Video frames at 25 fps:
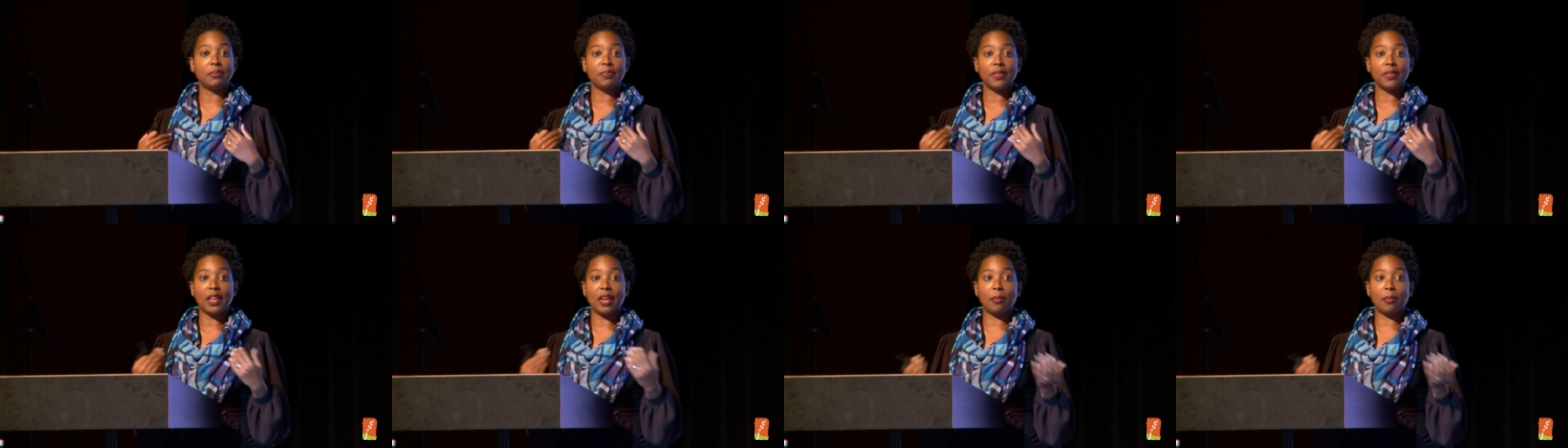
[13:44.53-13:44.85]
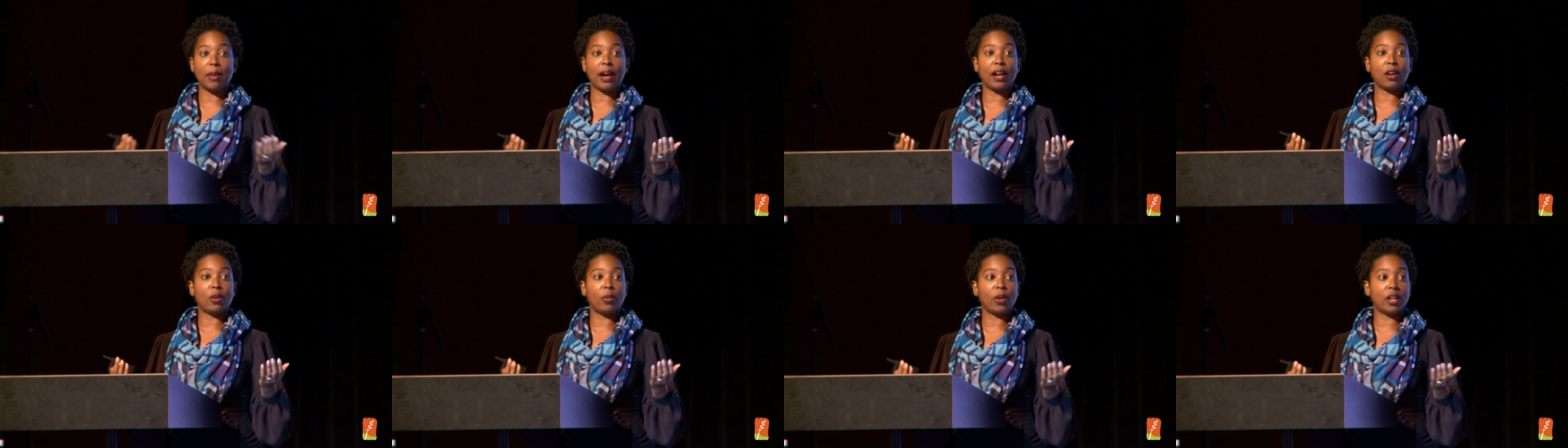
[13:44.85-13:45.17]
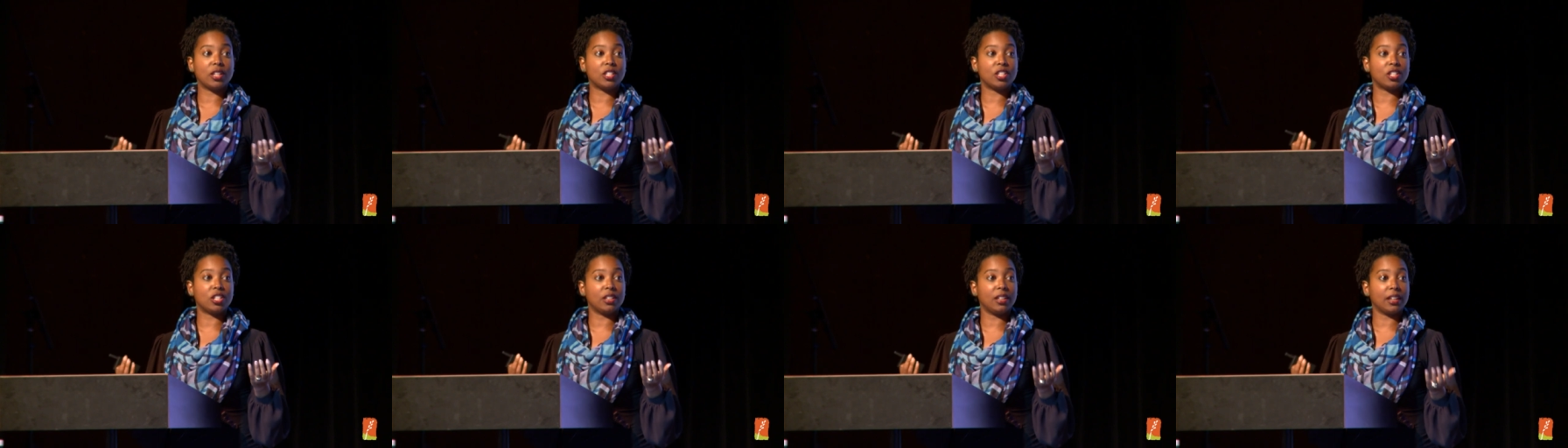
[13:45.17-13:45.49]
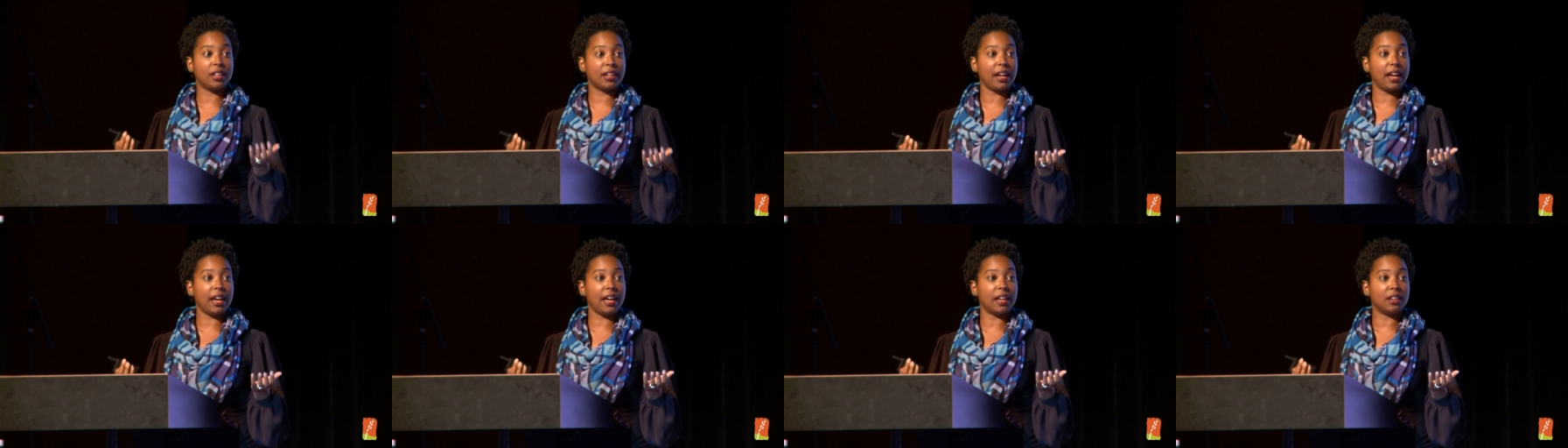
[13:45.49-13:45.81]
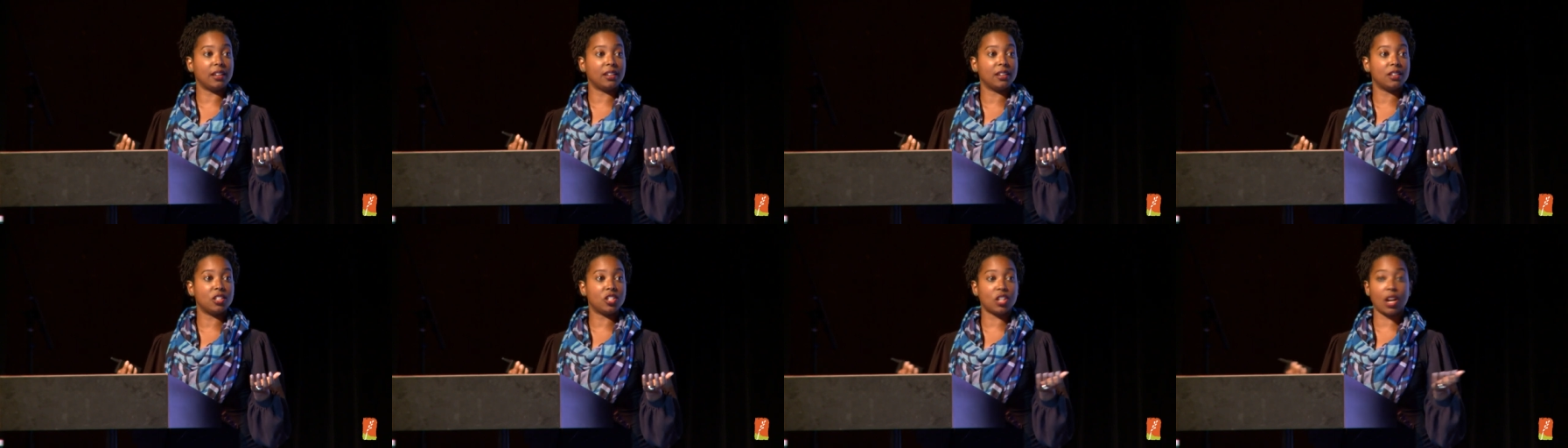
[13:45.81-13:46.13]
And my question
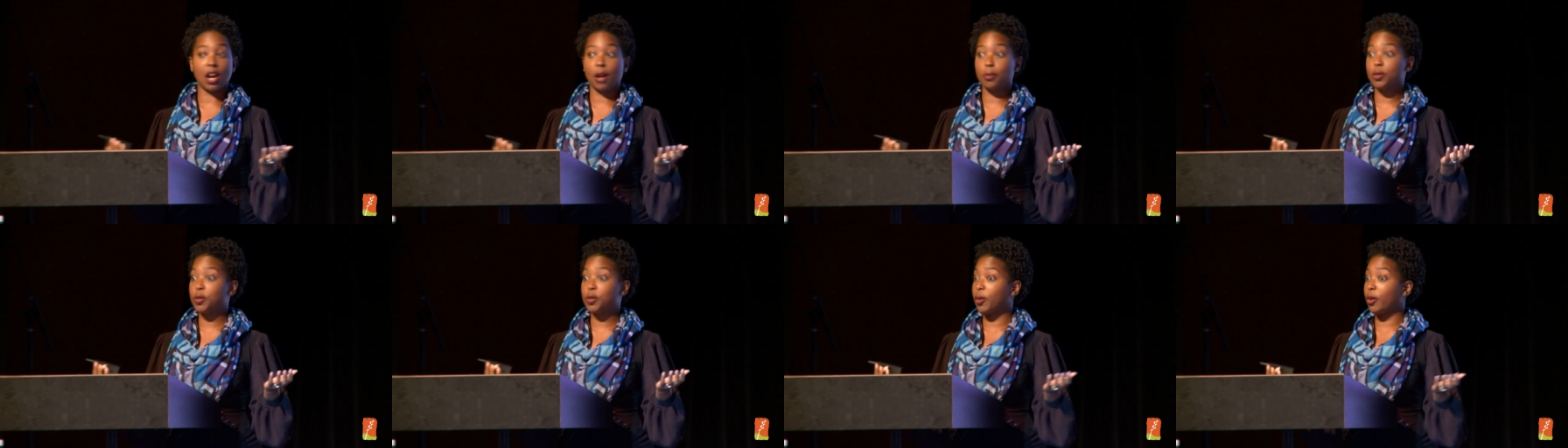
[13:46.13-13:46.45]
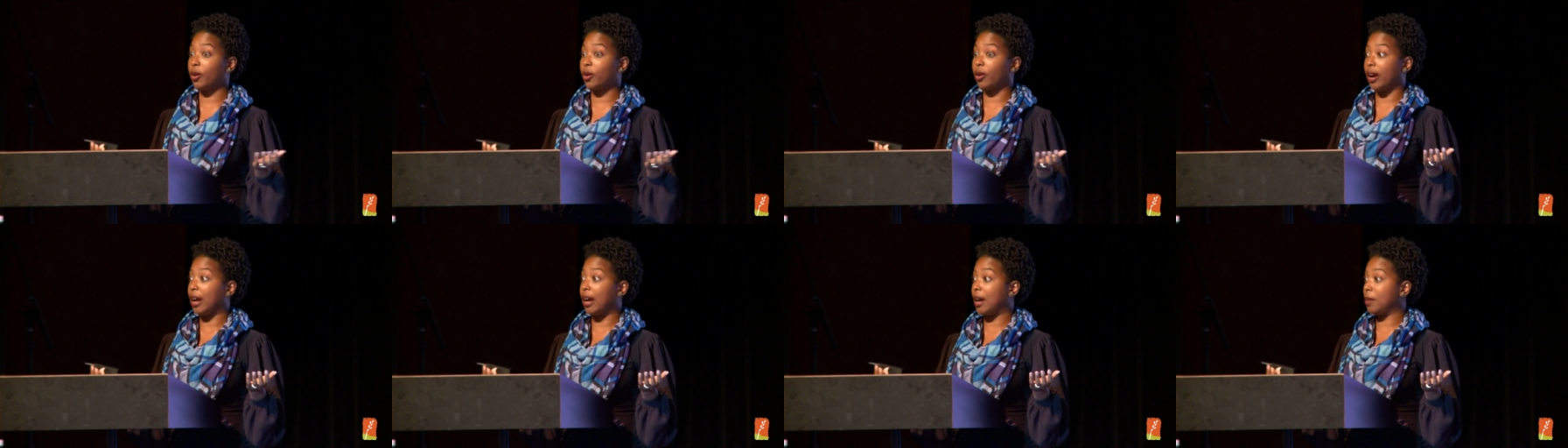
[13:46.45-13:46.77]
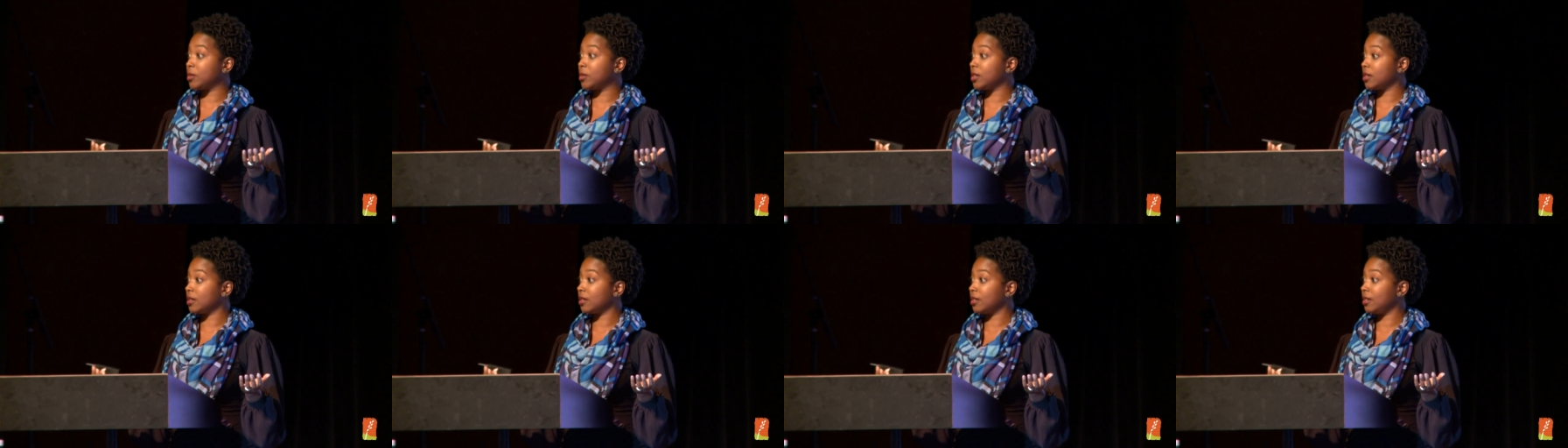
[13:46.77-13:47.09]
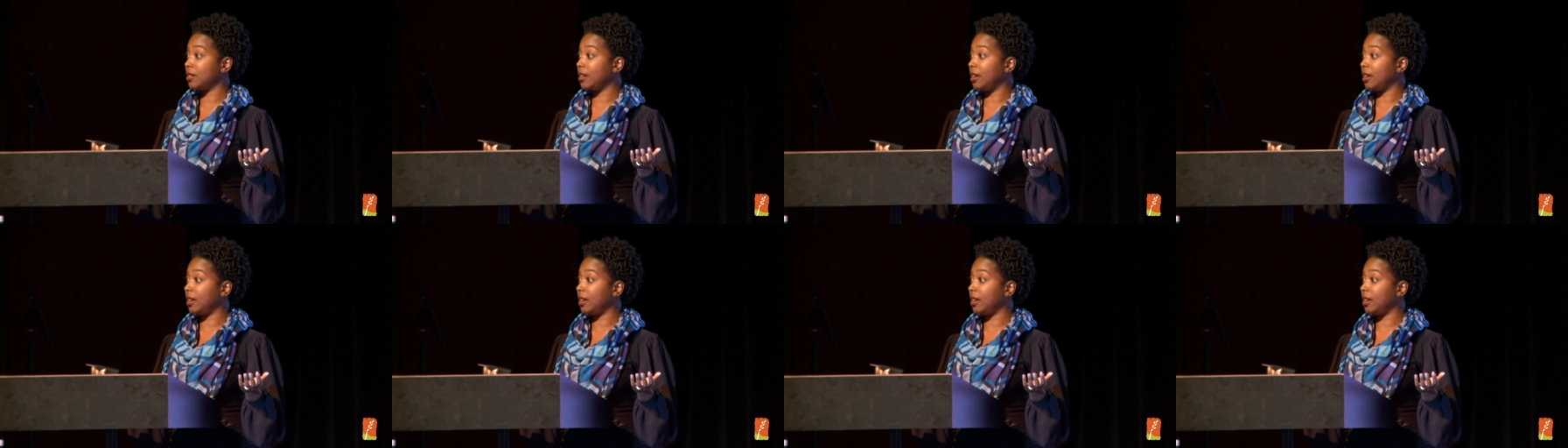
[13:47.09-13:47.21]
again, jobs programs,